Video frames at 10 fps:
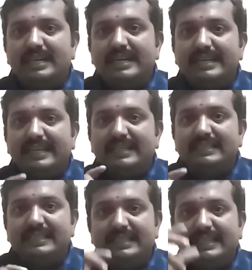genetic
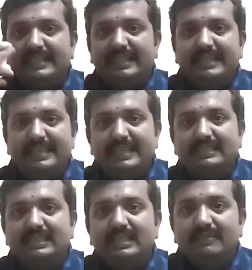engineering
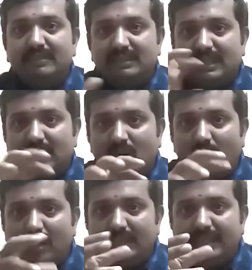techniques which can
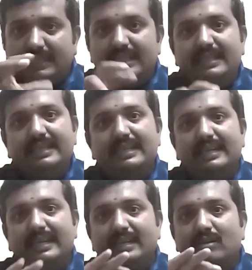alter the
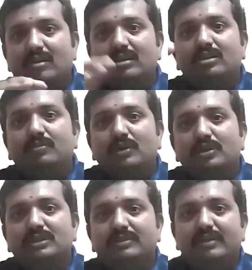DNA in order to
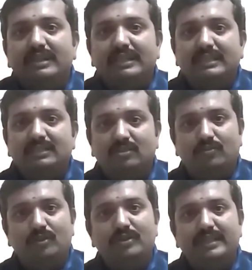produce different kinds
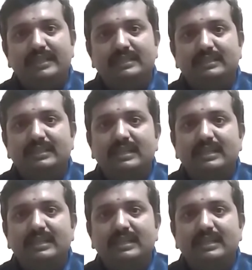of proteins.